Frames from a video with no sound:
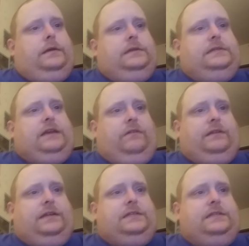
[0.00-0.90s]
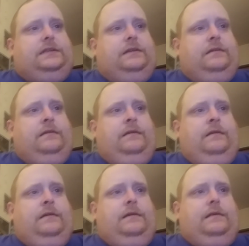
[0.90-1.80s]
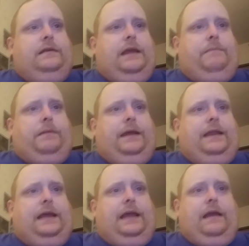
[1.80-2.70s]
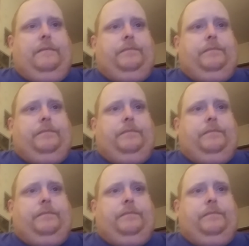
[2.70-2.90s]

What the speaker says: Celtics, they played a